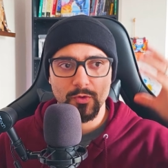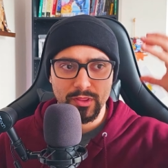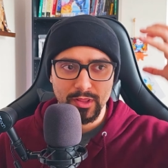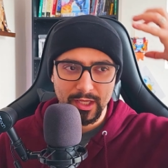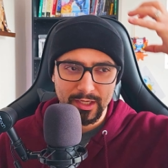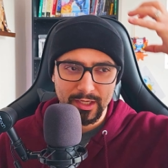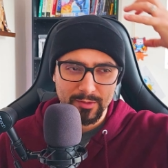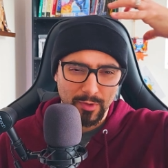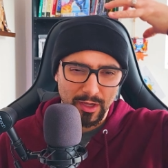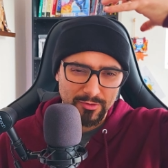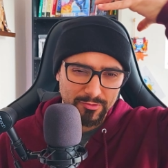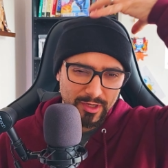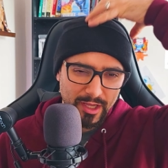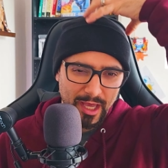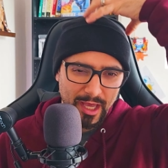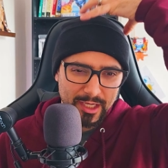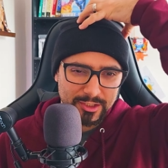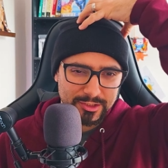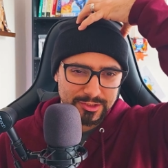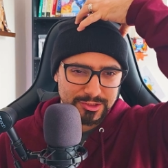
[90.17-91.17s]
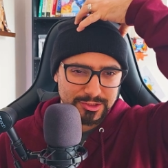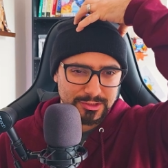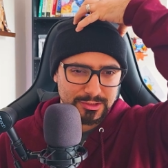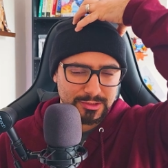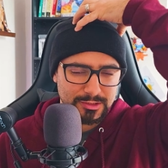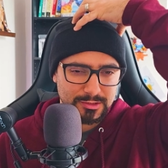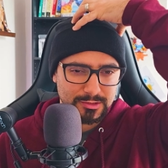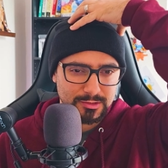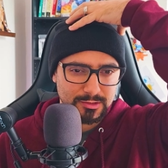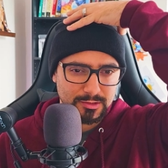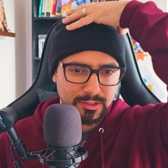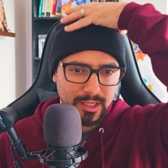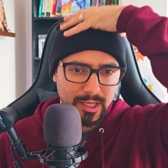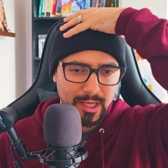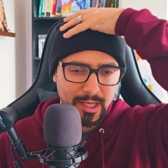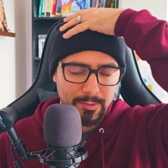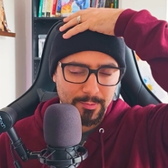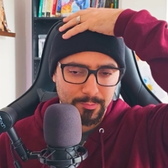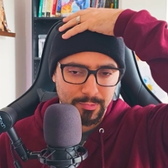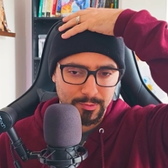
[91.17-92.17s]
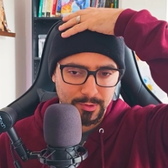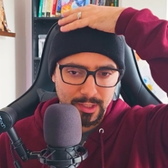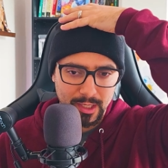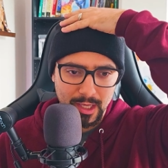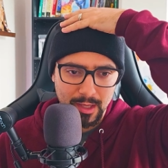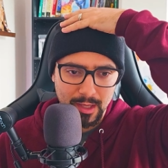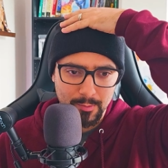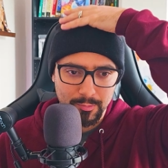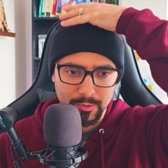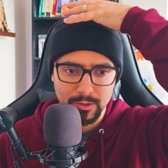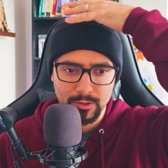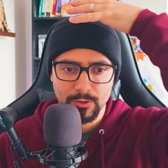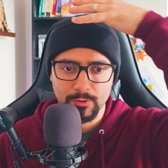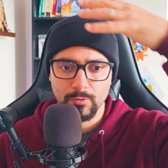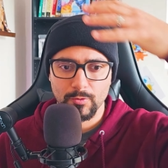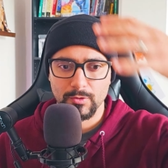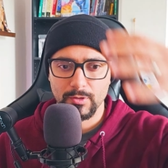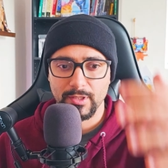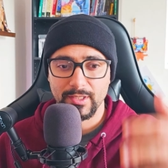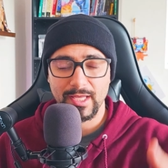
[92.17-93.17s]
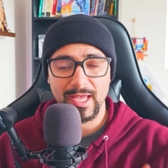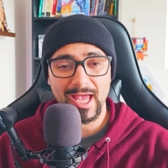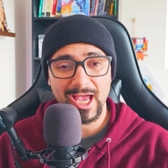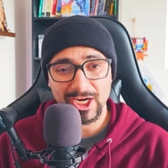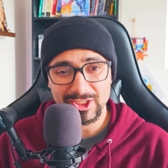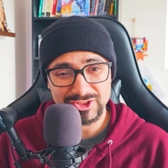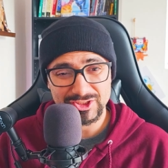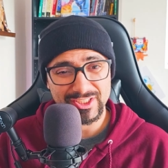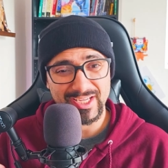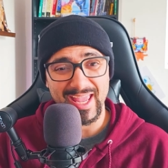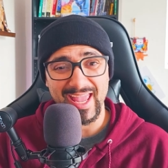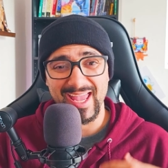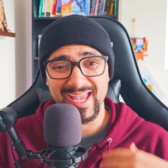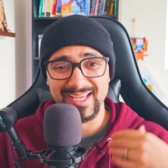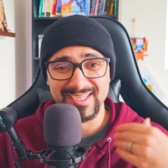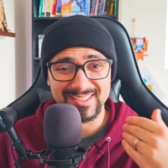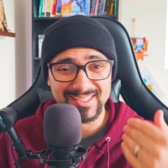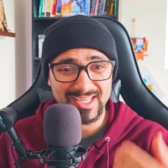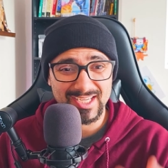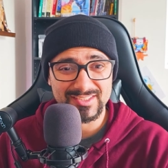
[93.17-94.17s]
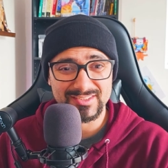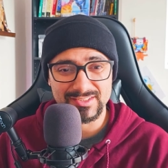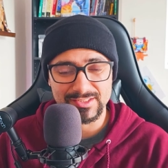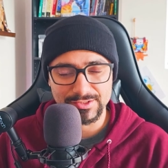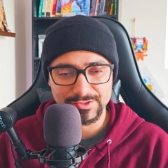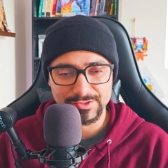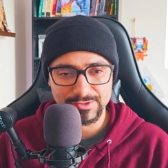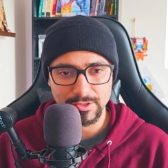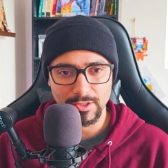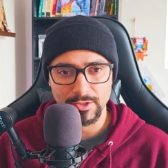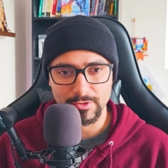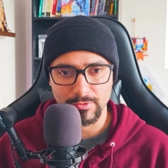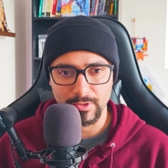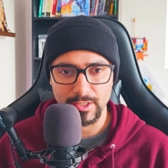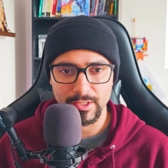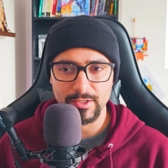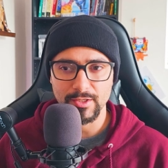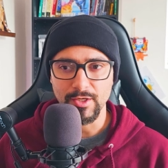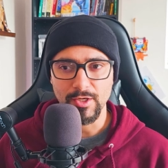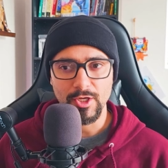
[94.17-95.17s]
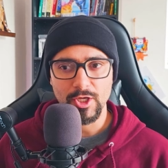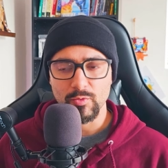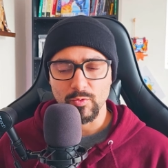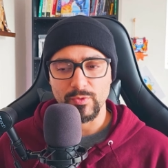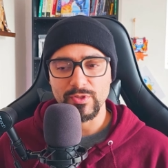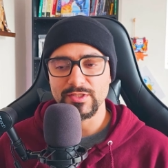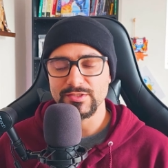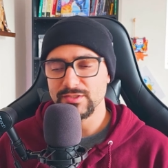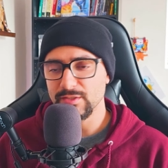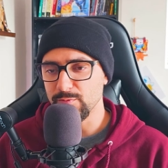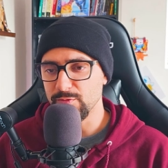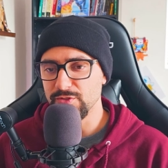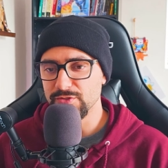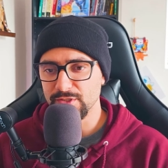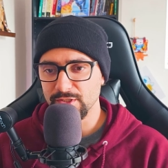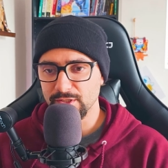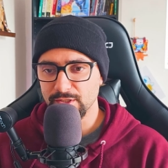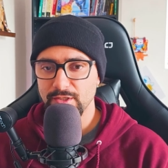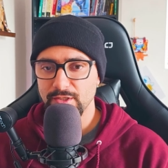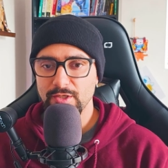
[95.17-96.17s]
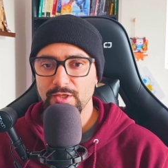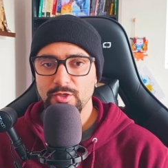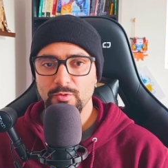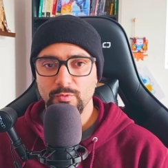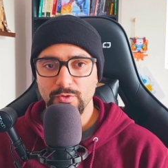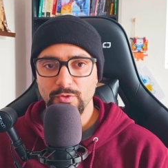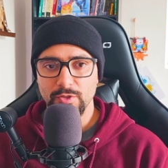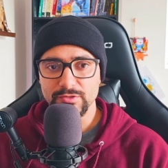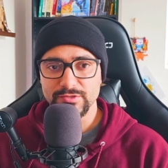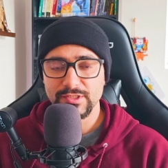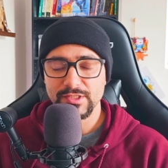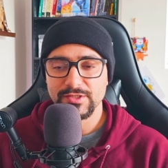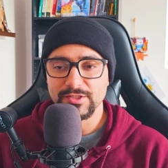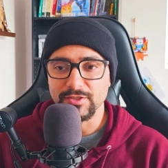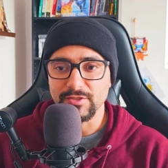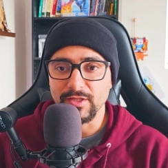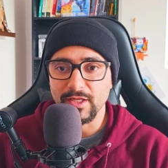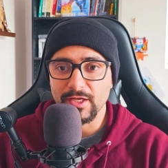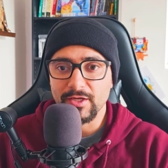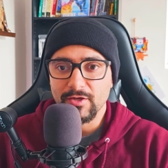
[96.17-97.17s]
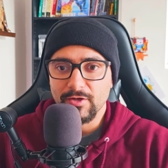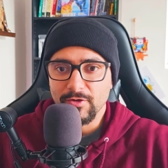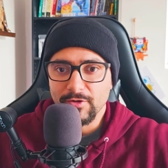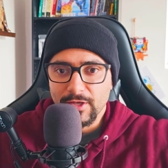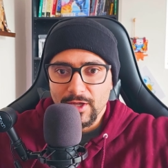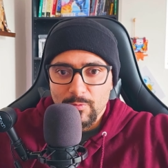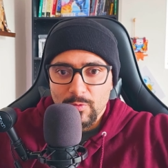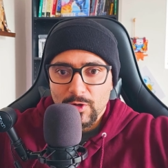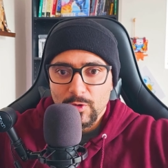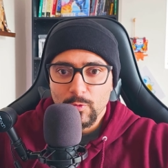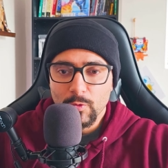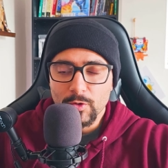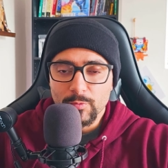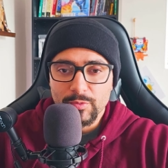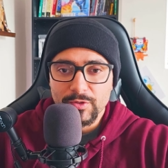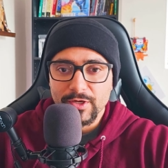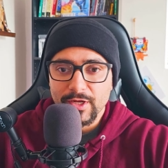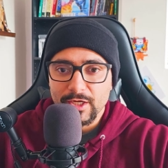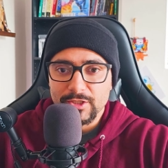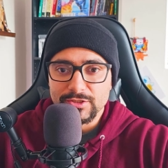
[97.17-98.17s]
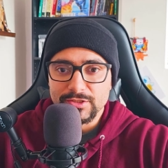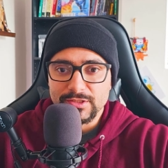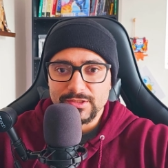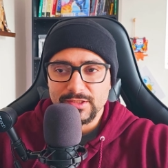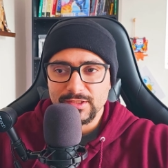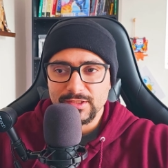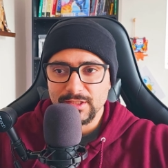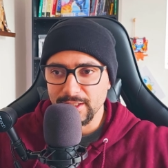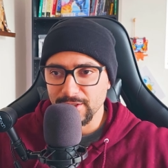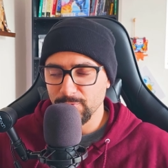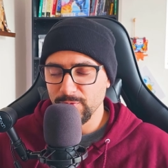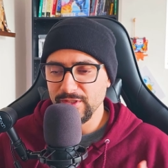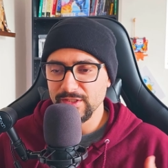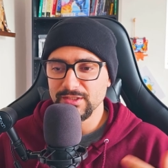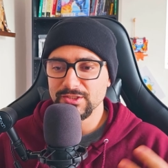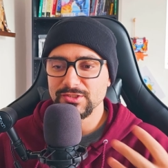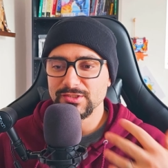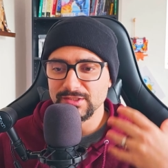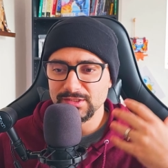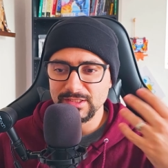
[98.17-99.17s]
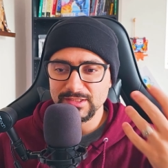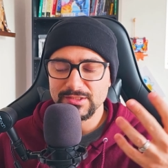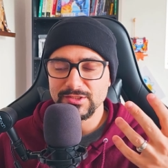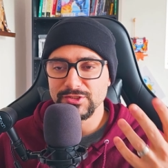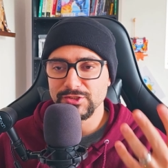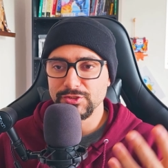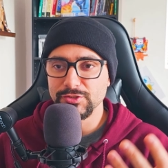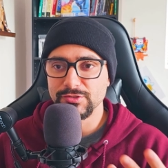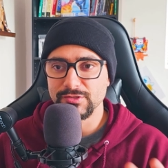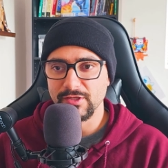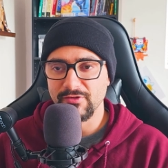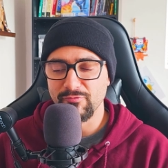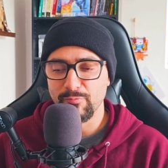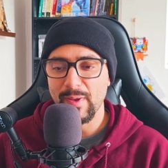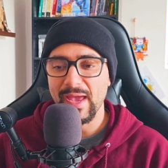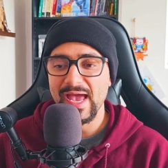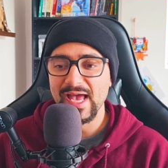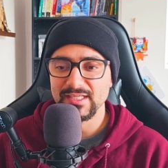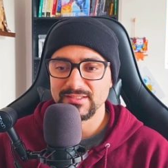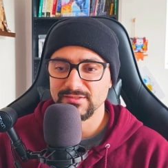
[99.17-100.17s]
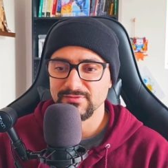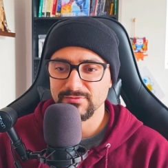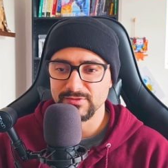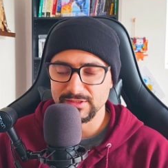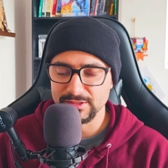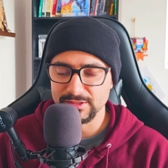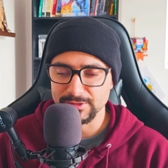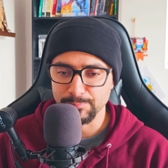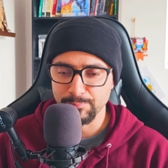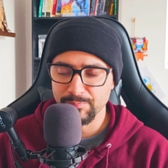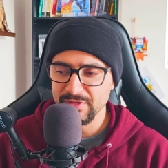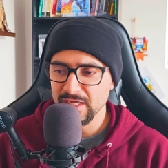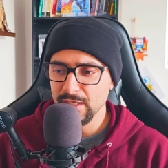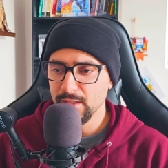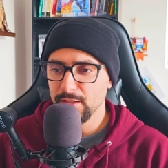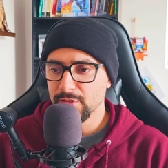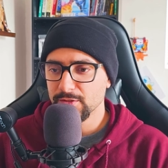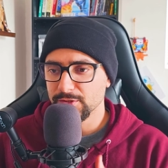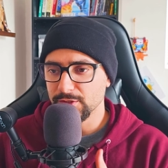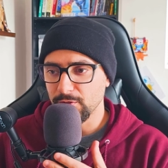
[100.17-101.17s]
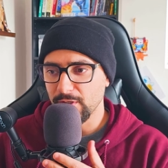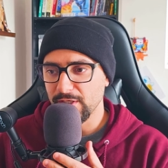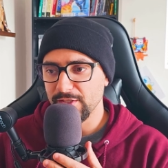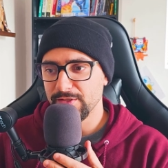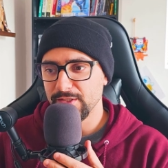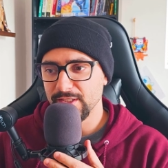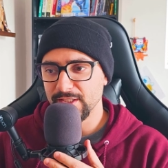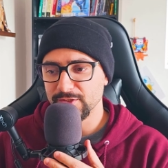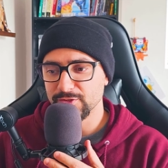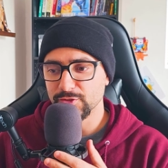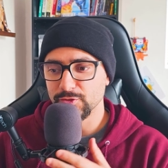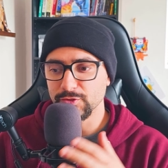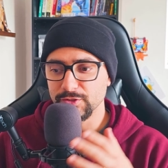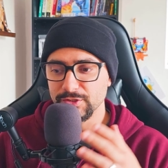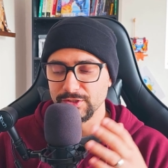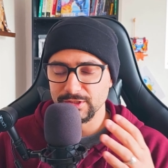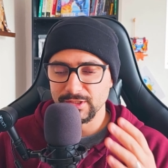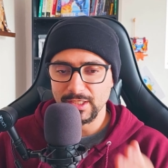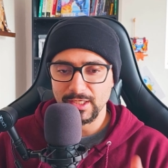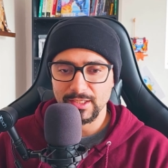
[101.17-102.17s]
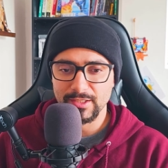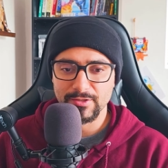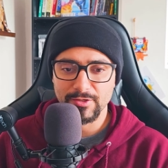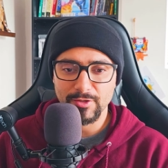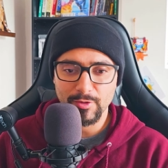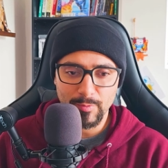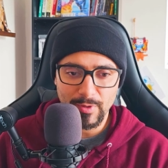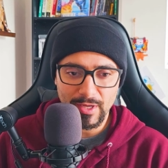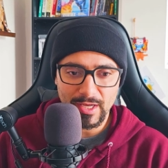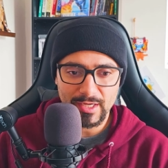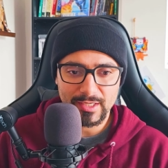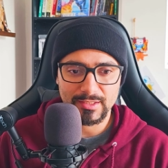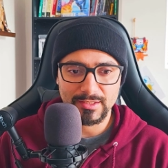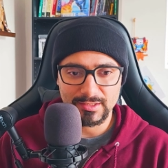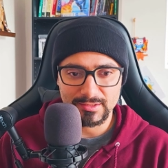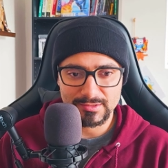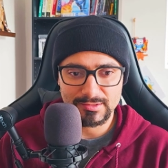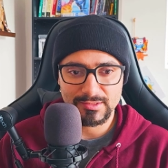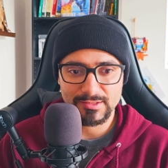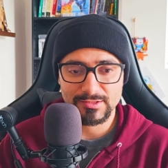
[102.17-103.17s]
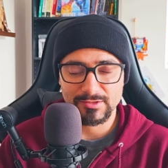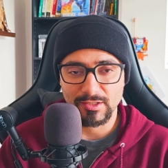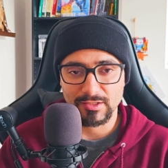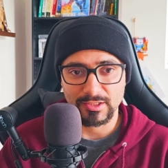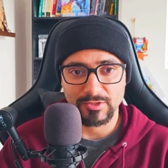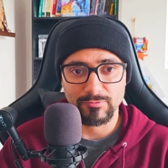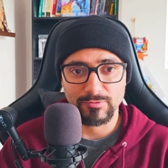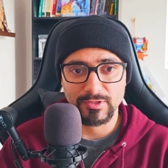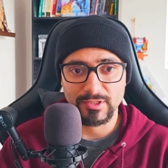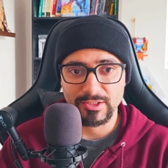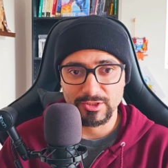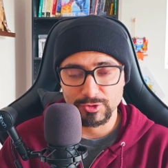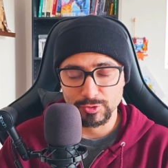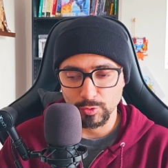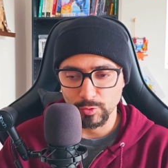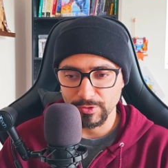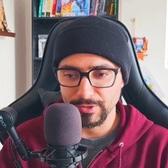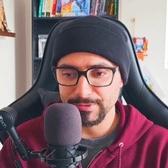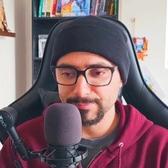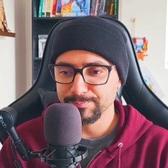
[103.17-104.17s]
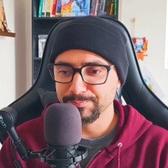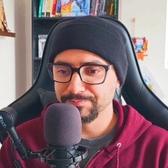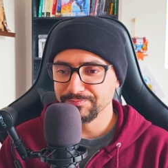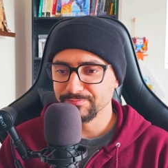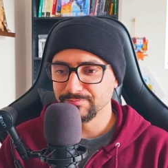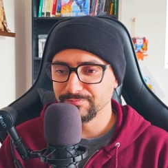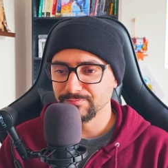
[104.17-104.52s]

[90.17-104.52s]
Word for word: with like my reaction hat cap on or like actually analyzing the song, right? When we listen to music, we don't sit there and like, okay, what chord progression? Like we just listen to stuff passively. So I think it's good to kind of go back and listen to these songs I really enjoy